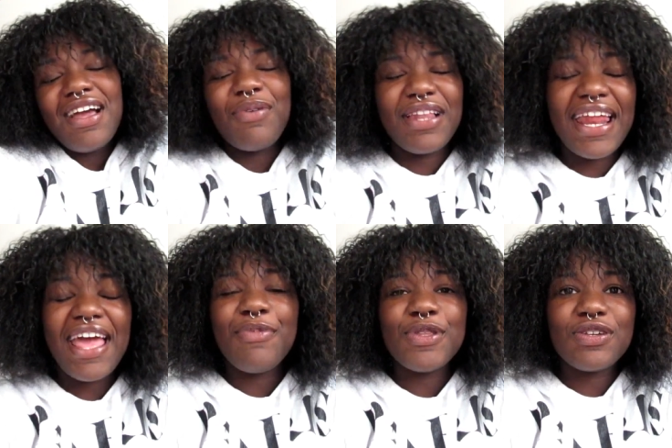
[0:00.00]
I'm glad I
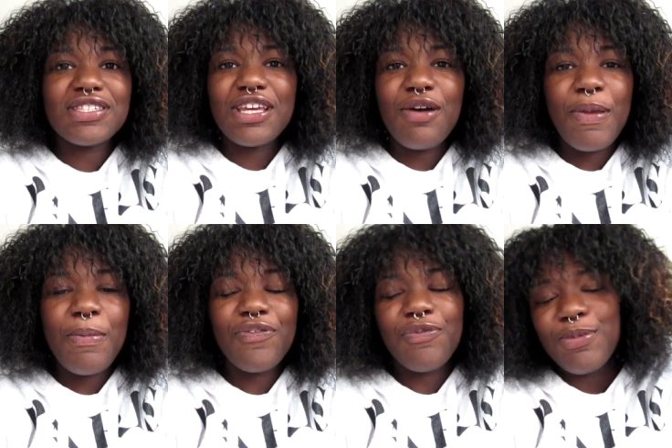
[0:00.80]
had mentors tell me,
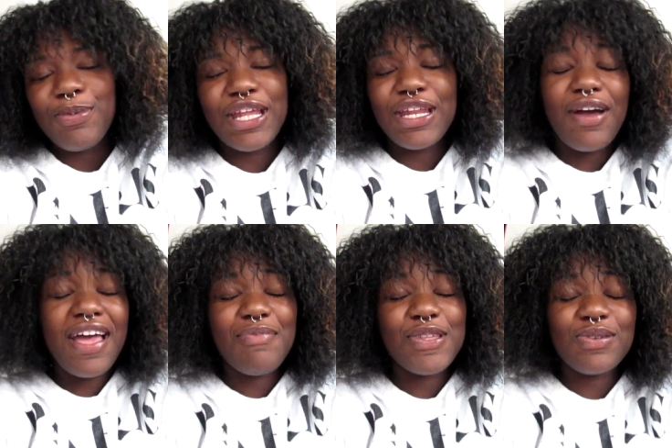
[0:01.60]
but for people that don't
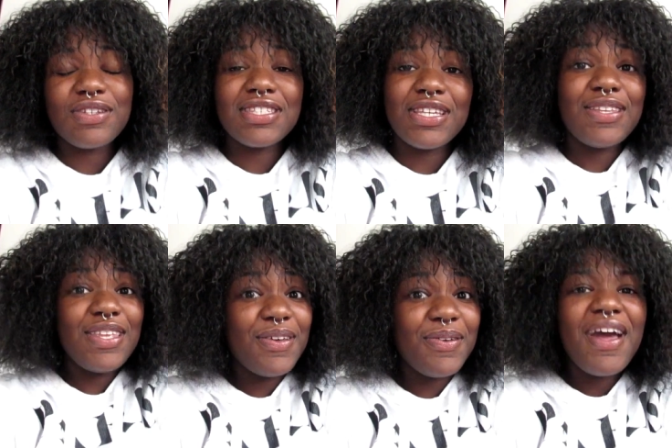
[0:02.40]
have mentors to tell
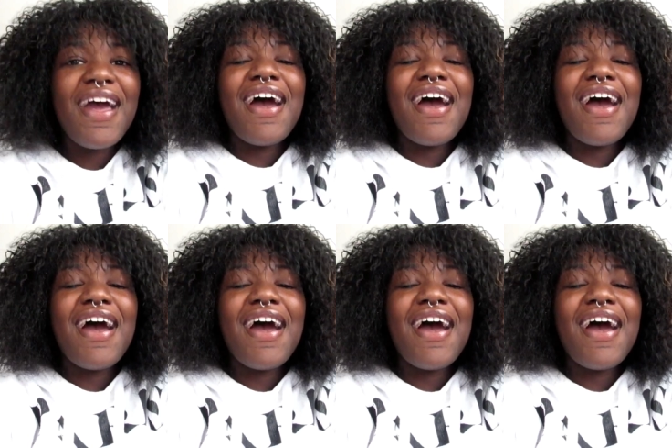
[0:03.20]
you,